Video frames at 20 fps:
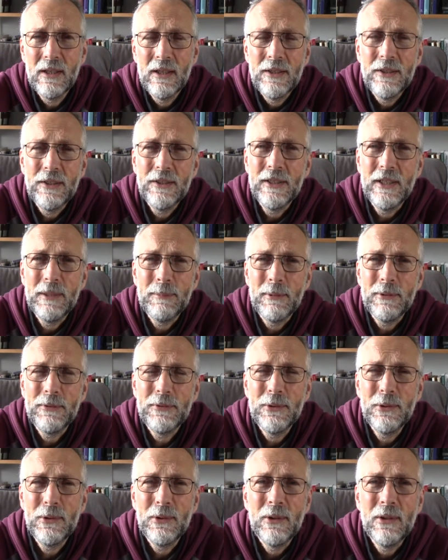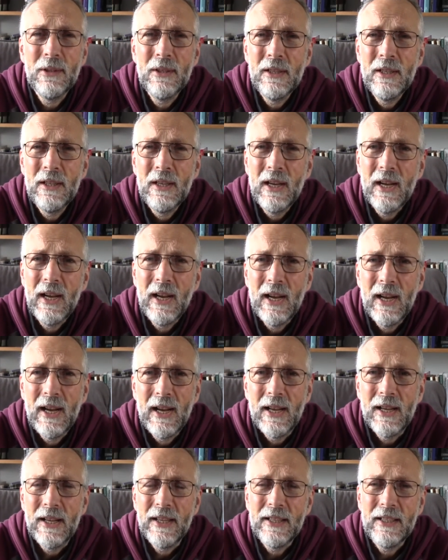The night before,
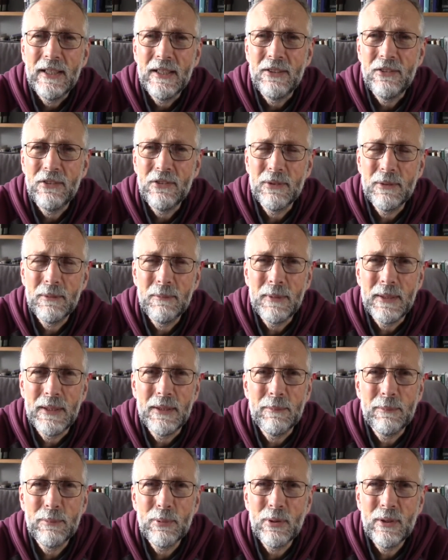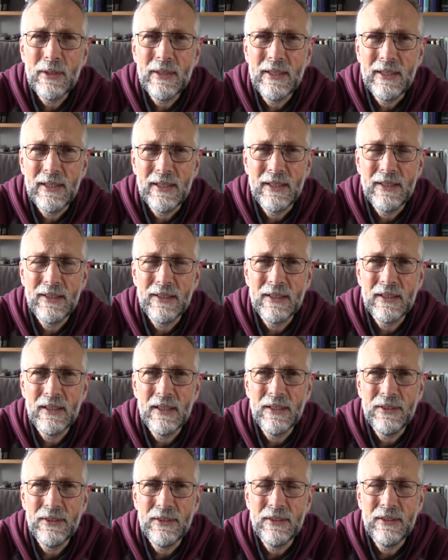he'd been praying in the
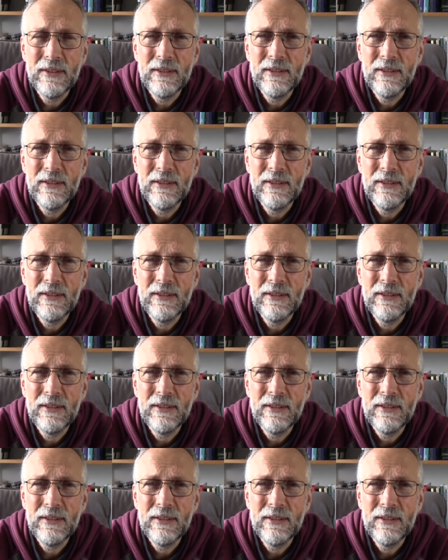garden,